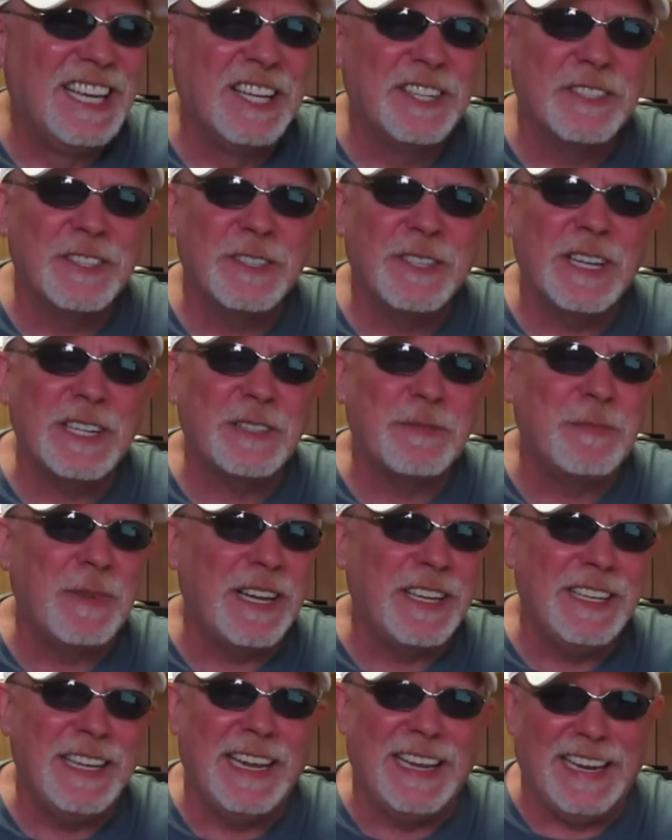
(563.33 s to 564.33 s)
So that's
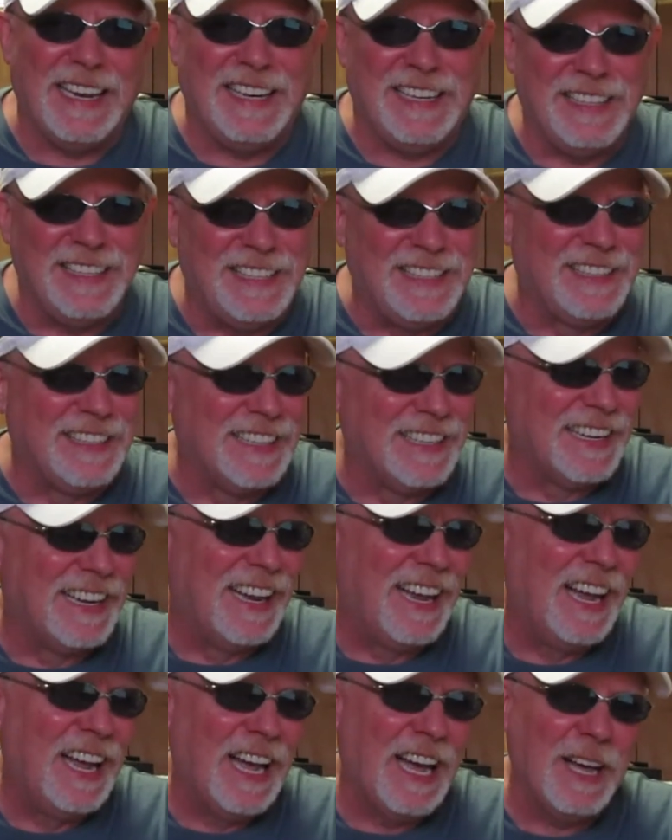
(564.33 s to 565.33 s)
my day.
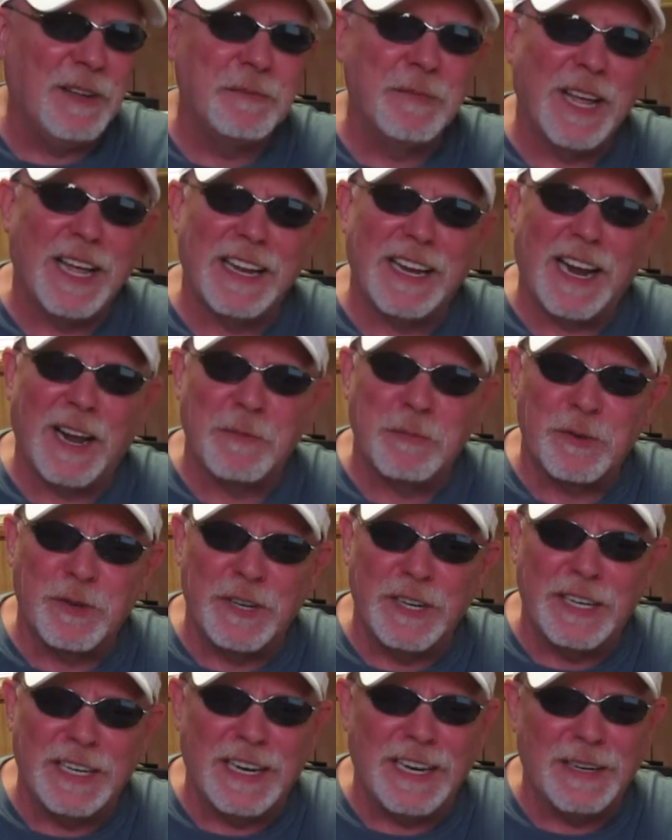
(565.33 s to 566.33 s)
I'm not
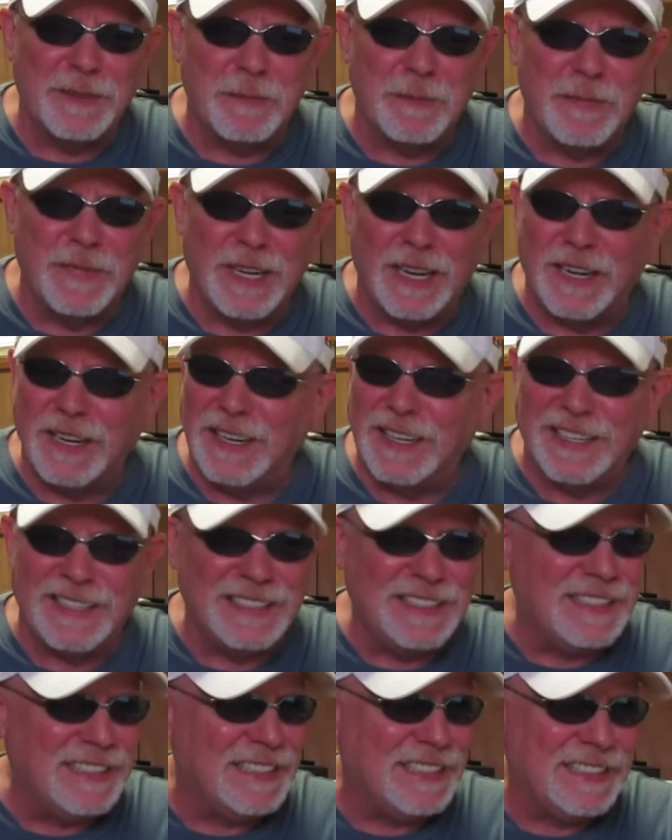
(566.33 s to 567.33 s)
operating,
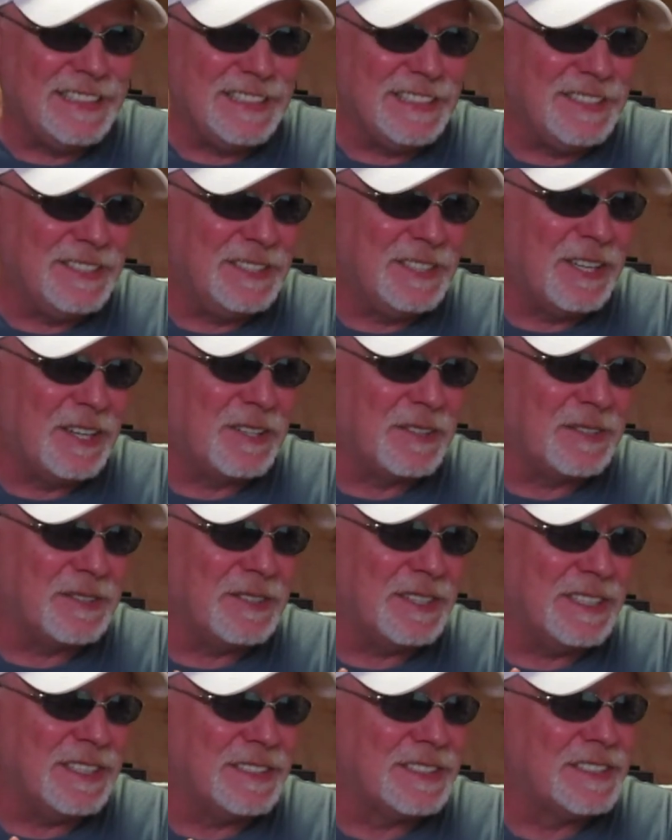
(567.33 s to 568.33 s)
you know,
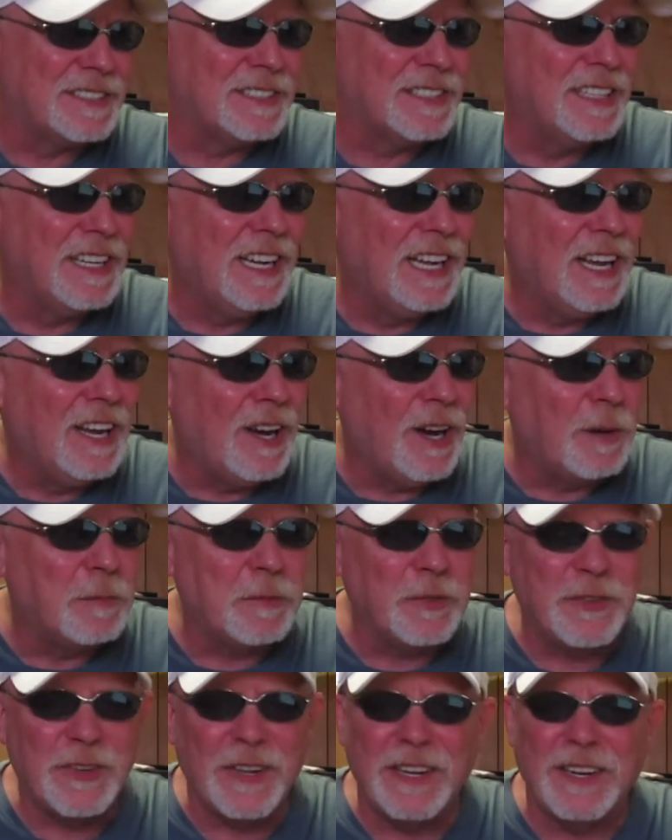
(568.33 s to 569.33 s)
it's
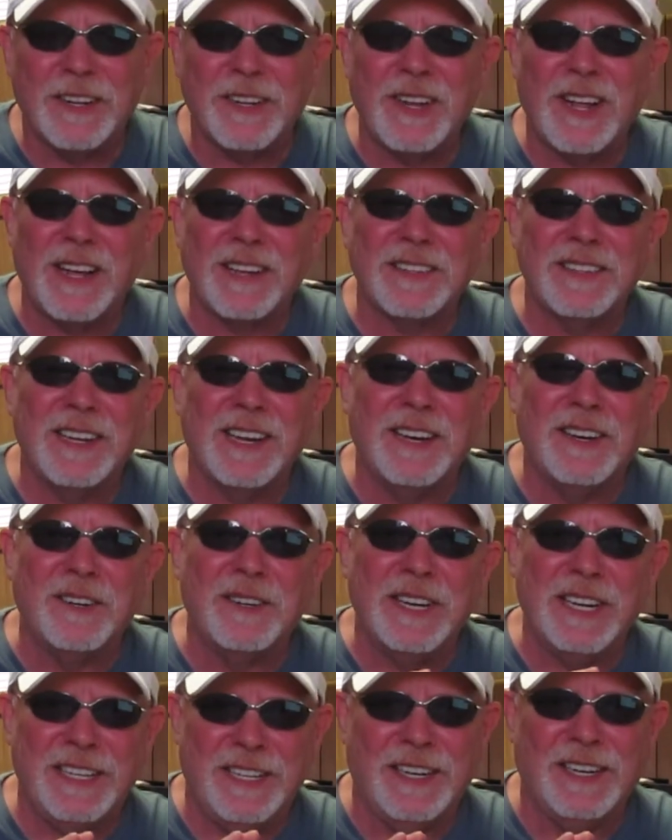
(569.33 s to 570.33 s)
almost 8 o'clock now
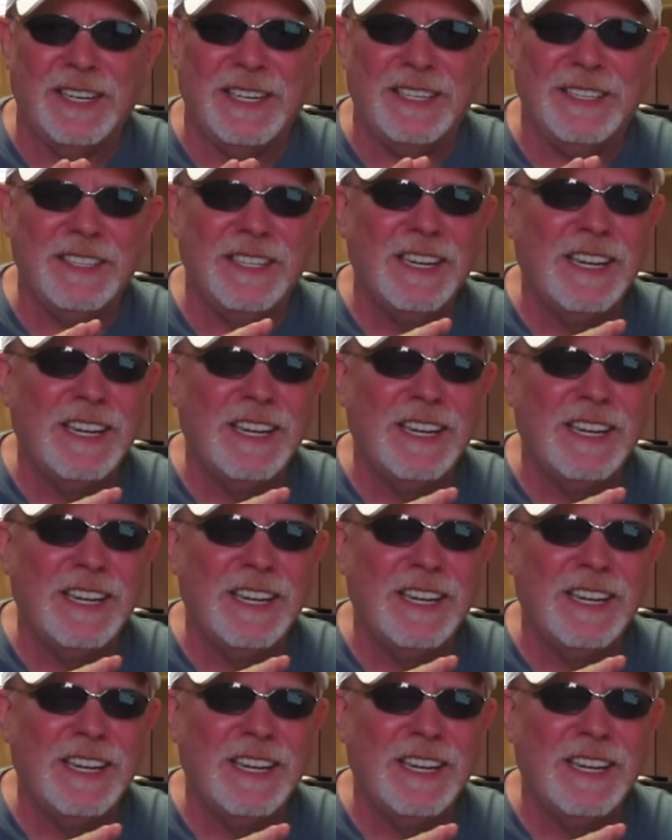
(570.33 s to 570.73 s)
at night.